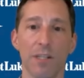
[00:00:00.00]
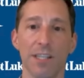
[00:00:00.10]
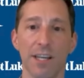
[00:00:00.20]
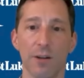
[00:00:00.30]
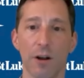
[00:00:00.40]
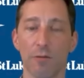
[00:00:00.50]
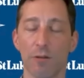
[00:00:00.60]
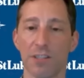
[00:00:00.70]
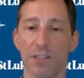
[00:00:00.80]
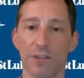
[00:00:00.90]
we did, our
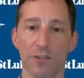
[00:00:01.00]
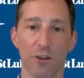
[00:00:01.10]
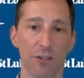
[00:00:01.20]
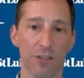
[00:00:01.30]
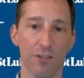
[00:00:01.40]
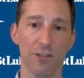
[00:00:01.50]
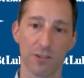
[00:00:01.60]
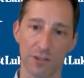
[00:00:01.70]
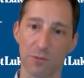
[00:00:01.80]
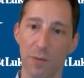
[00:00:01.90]
residence started
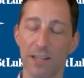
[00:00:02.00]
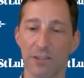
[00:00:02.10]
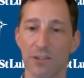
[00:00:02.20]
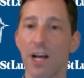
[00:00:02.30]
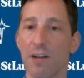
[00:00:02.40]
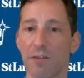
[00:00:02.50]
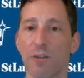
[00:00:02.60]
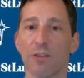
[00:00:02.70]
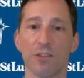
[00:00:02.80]
just this past July 1st,